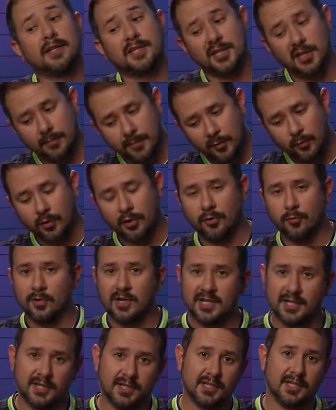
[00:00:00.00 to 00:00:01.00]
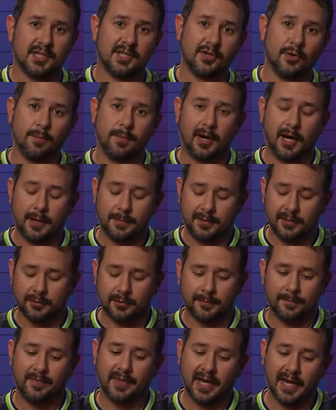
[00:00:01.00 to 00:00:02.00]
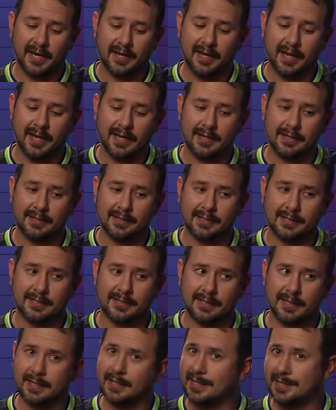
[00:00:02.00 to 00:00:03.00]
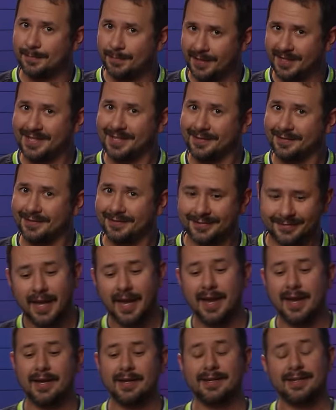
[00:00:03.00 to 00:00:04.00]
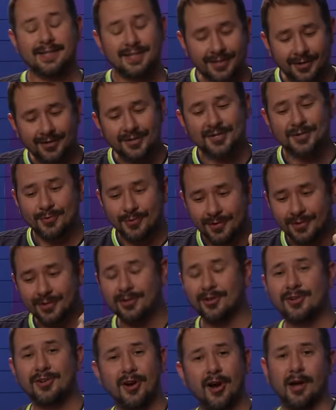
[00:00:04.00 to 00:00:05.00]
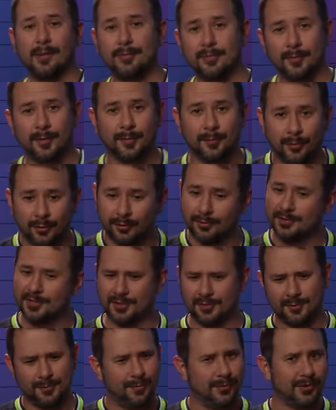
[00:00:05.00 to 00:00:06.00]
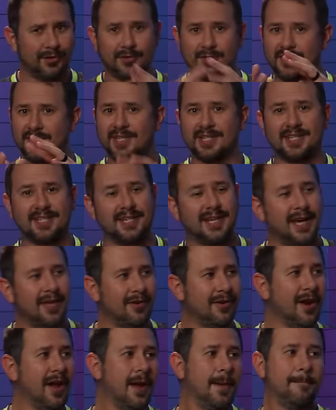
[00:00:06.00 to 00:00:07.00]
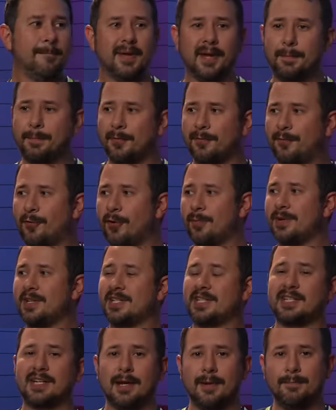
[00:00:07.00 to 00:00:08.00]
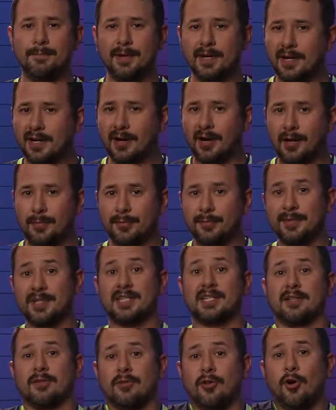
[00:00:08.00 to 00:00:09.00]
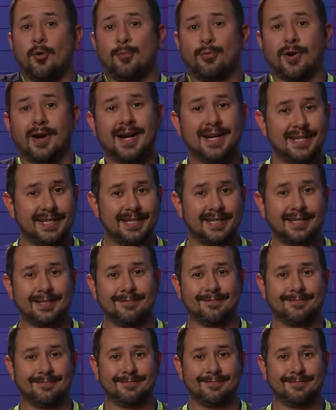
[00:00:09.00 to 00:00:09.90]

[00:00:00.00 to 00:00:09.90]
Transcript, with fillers: It's gonna be one of the reasons it's so popular, that and it's inexpensive. And it's also a good compliment puller. So you put those things together, big performance, big compliments, low price,